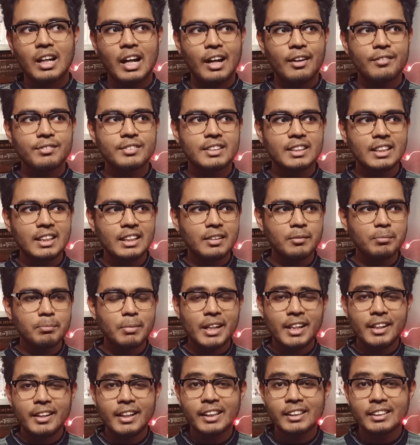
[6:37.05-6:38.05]
I've seen
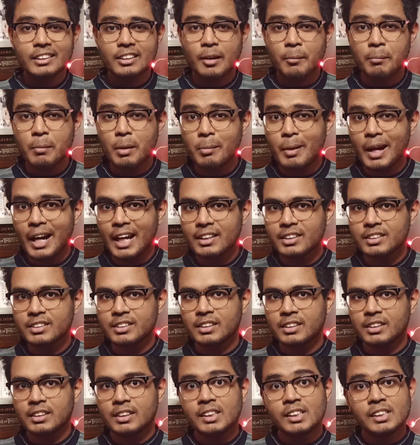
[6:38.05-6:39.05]
Benedict
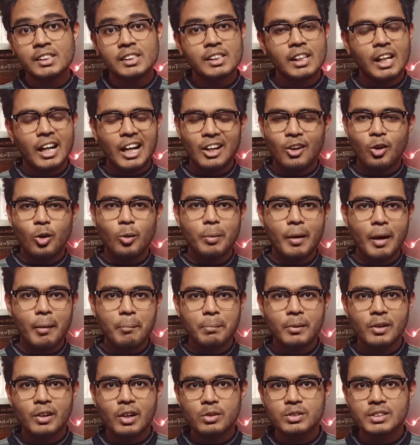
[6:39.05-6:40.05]
Cumberbatch, I hope I'm
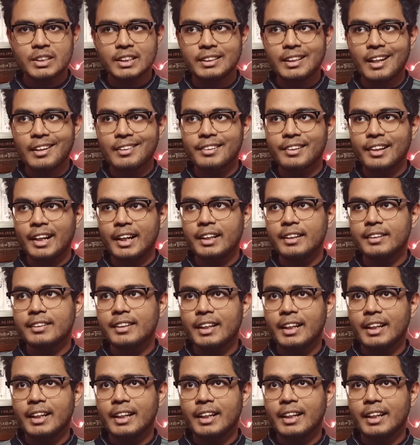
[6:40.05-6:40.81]
pronouncing that right.